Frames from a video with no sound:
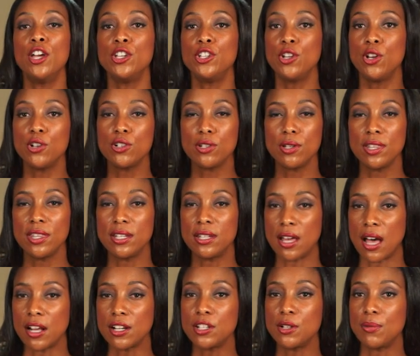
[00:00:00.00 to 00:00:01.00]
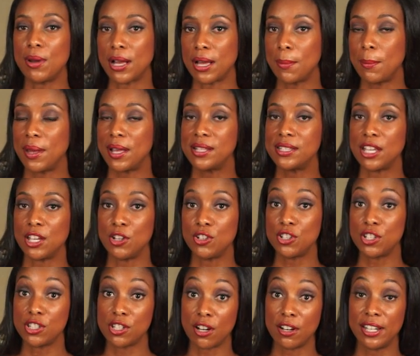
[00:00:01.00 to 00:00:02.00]
Usually the doctor recommends that you
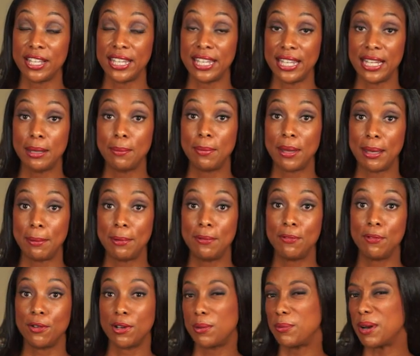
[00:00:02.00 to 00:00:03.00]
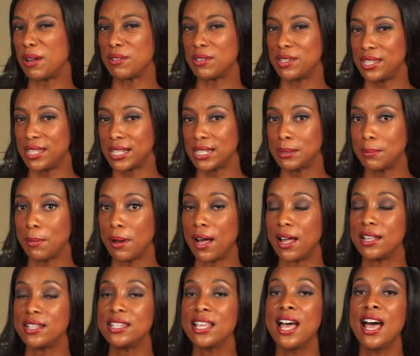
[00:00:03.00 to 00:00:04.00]
should start eating baby food at around 6
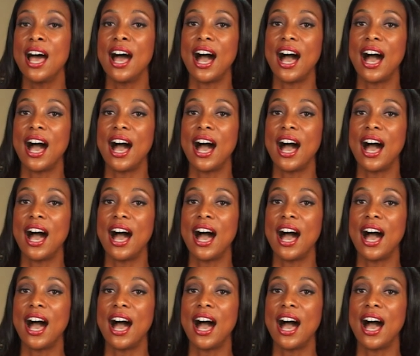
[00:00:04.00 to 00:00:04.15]
months.